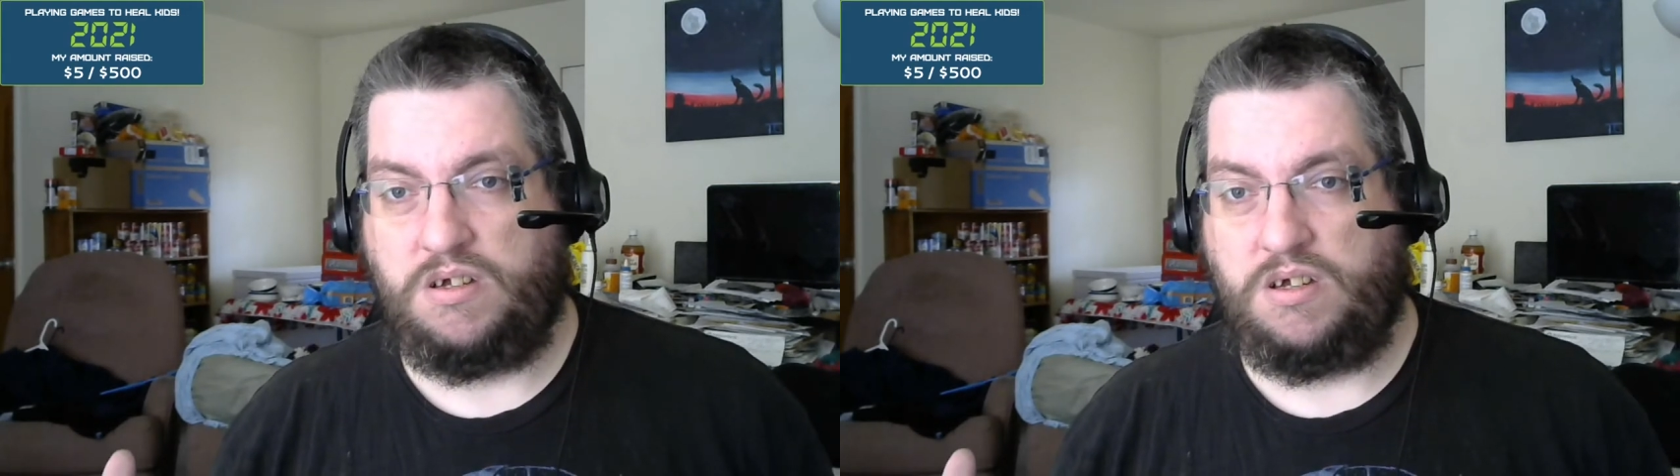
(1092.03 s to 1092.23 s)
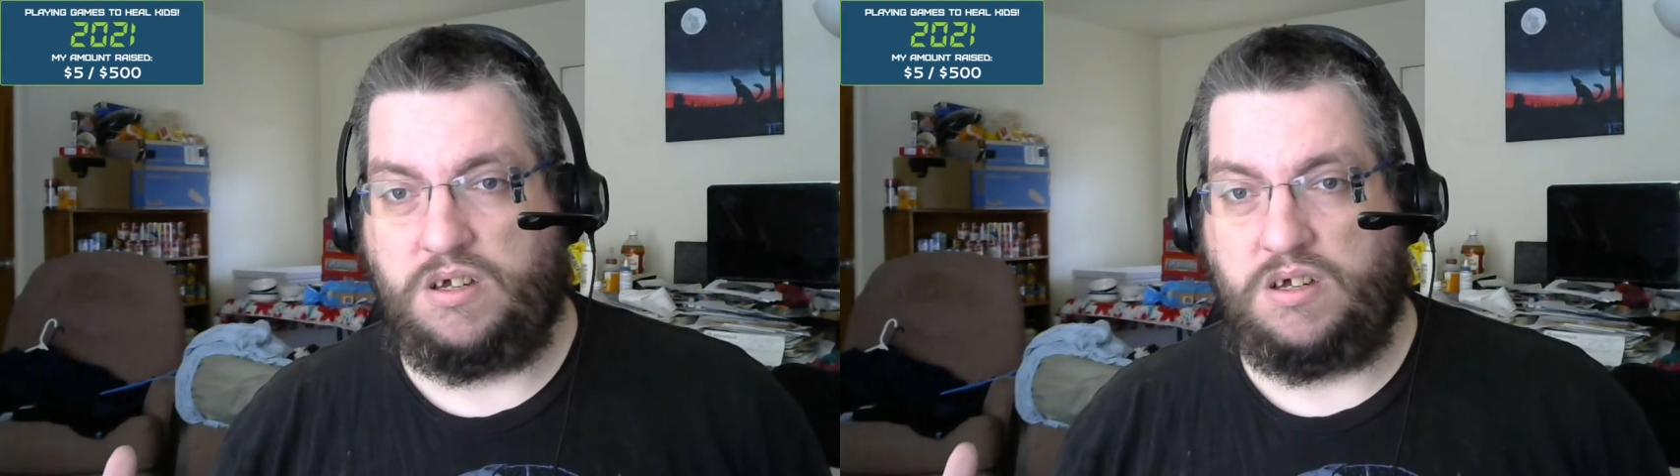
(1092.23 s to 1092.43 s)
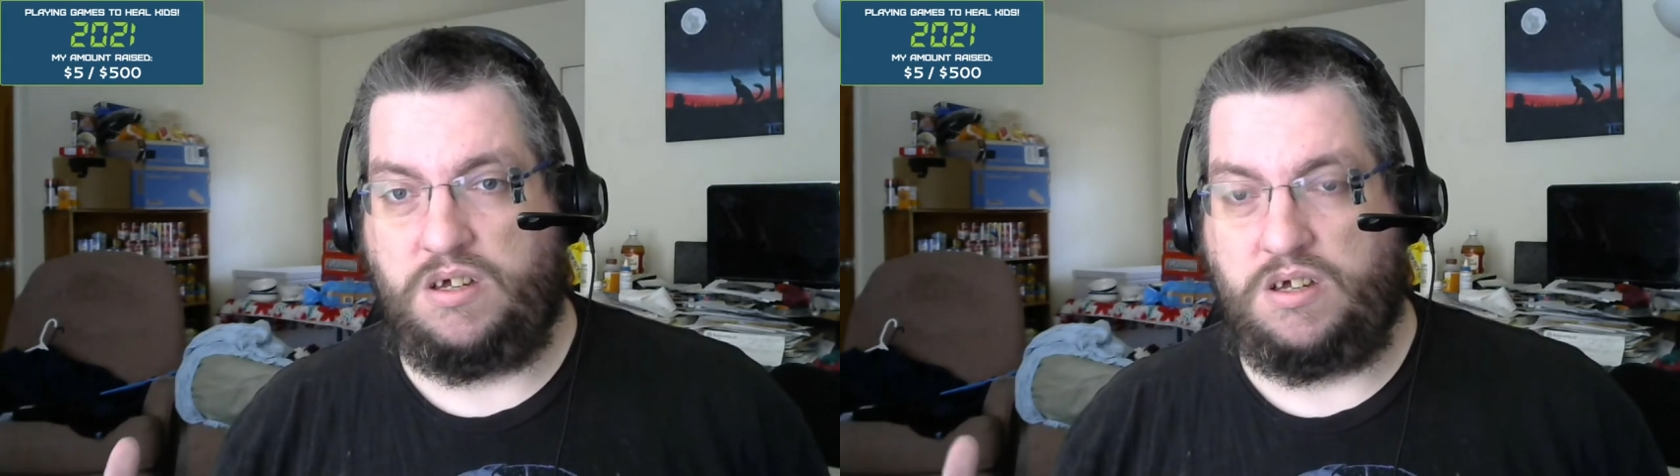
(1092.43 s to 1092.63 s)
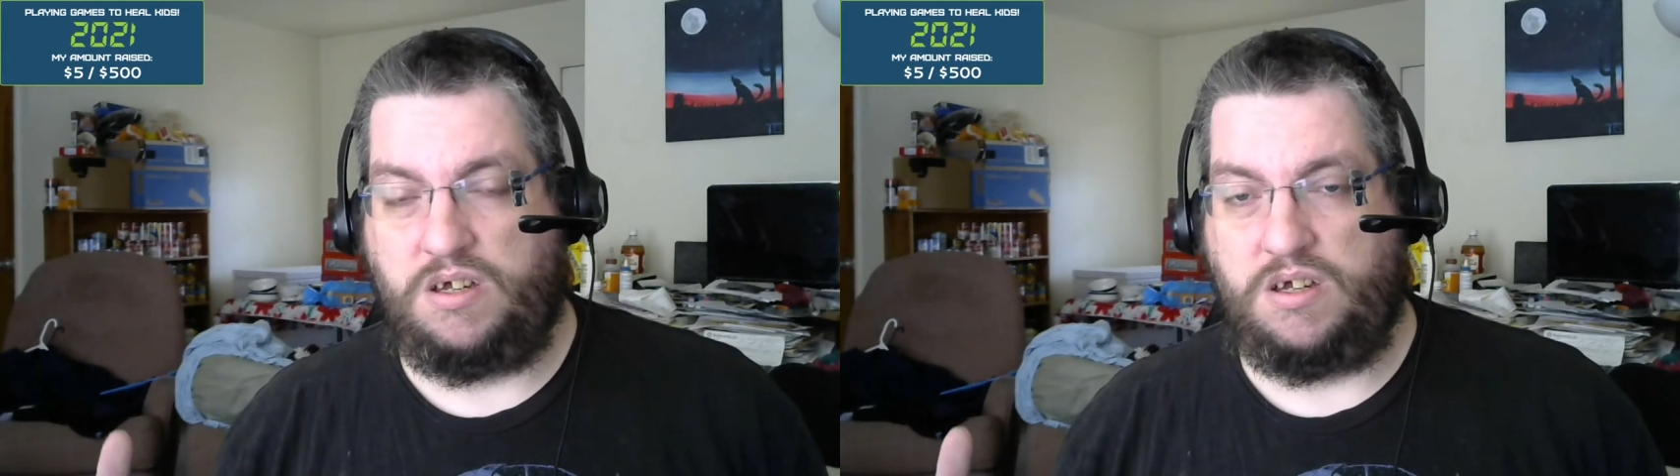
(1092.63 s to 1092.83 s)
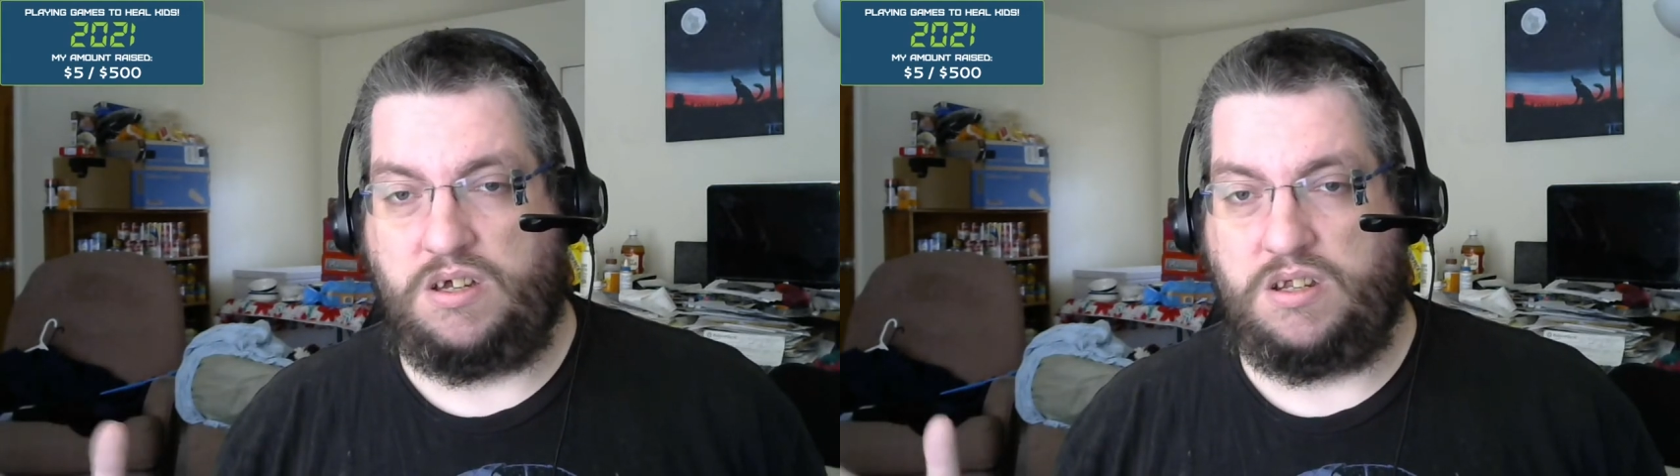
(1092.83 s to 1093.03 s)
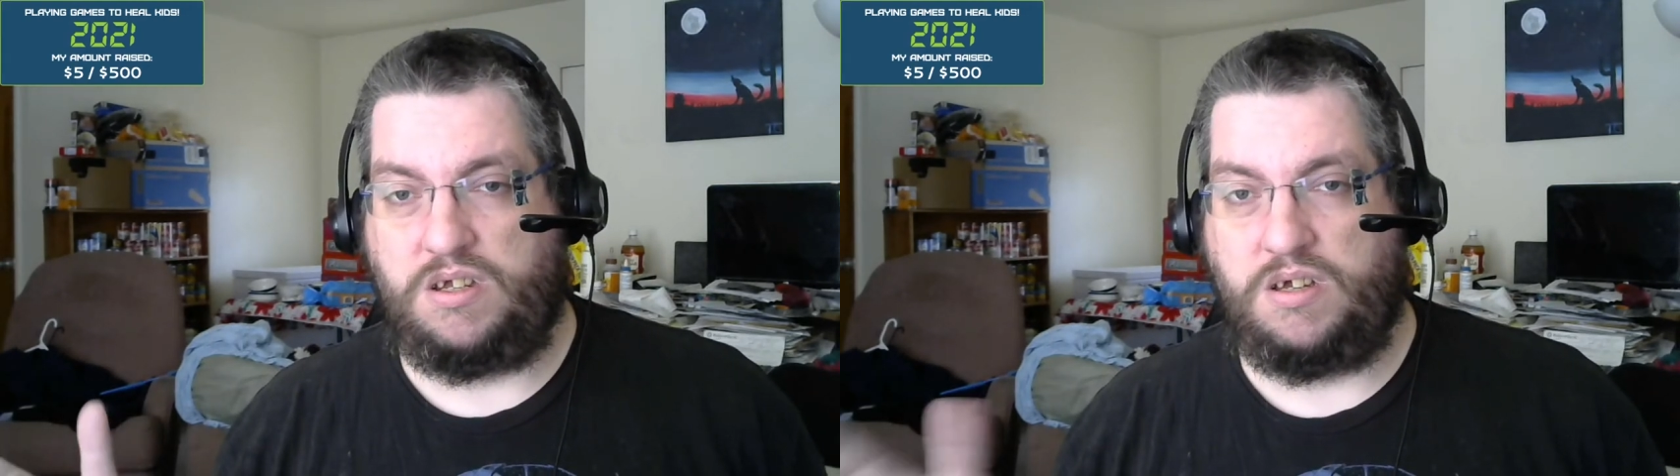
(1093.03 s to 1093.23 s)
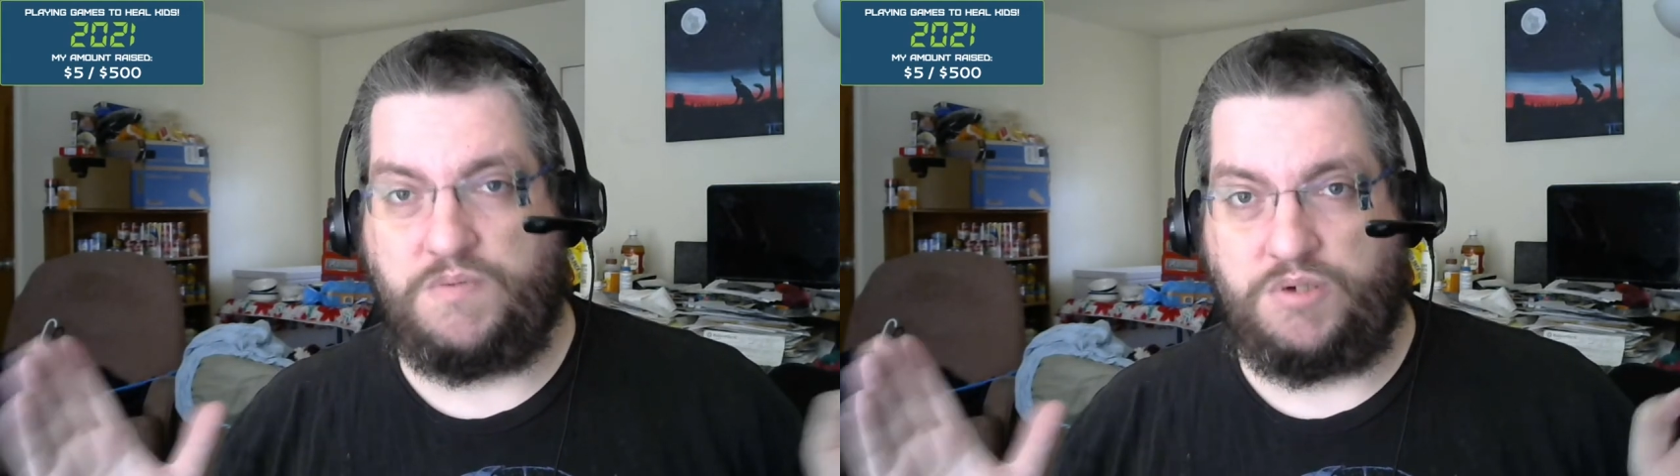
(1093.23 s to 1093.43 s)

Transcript: And if